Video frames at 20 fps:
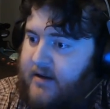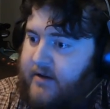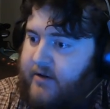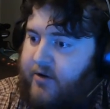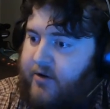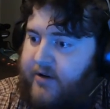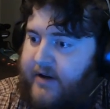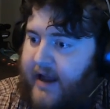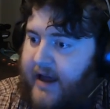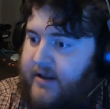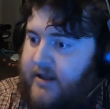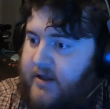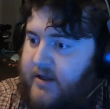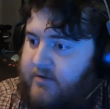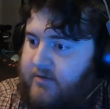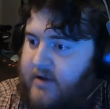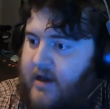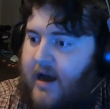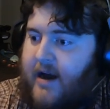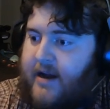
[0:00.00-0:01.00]
now that
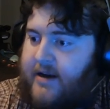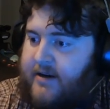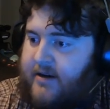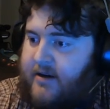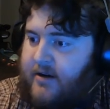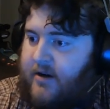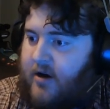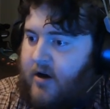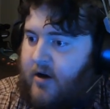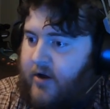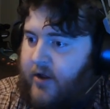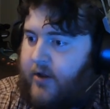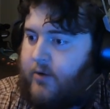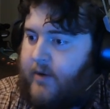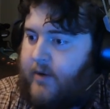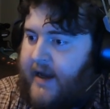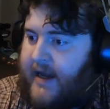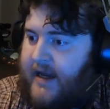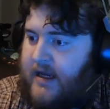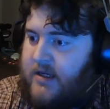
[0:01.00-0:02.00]
you've gotten all the
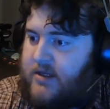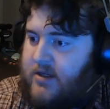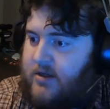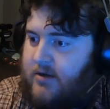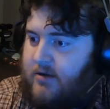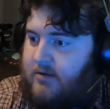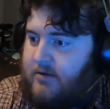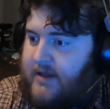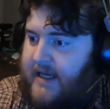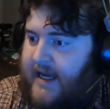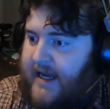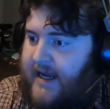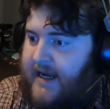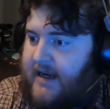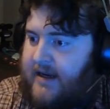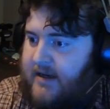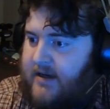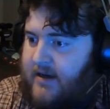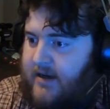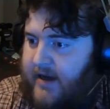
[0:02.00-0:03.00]
way to the
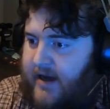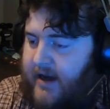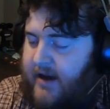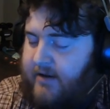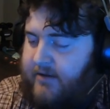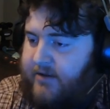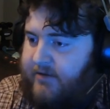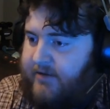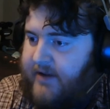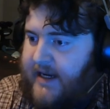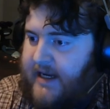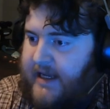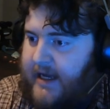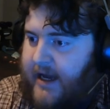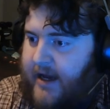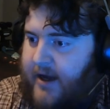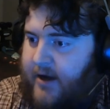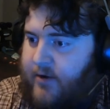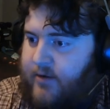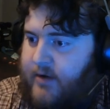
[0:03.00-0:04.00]
end of the
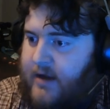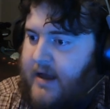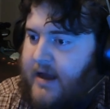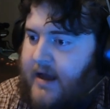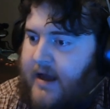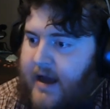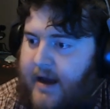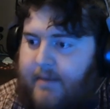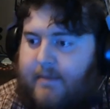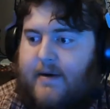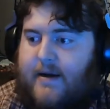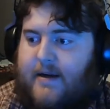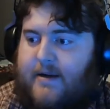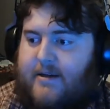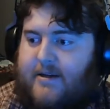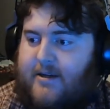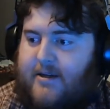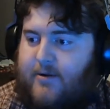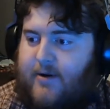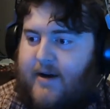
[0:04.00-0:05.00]
video, I'm going to
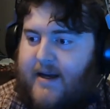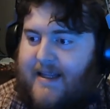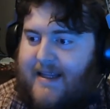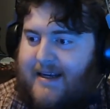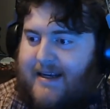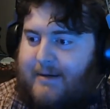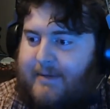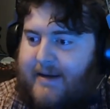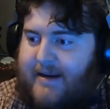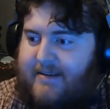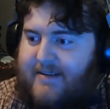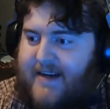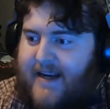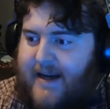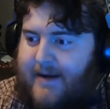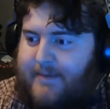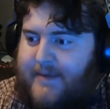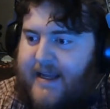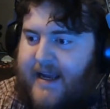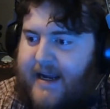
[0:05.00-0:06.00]
do a little bit of an
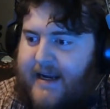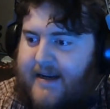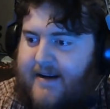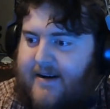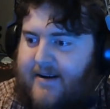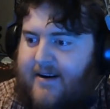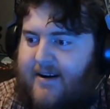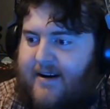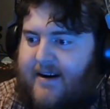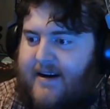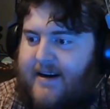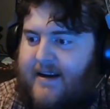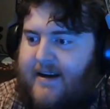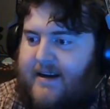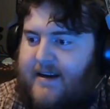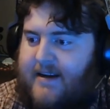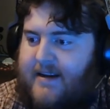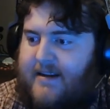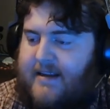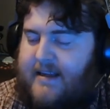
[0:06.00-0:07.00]
update
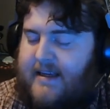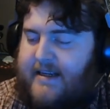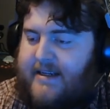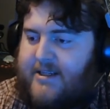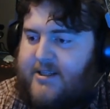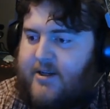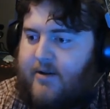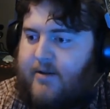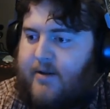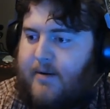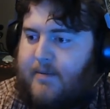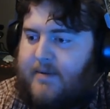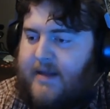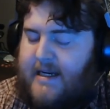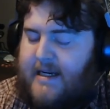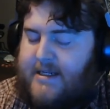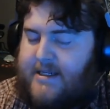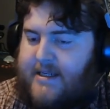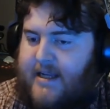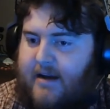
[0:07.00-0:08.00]
on the solo
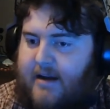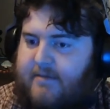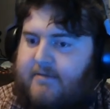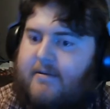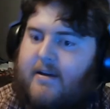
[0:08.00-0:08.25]
play stuff.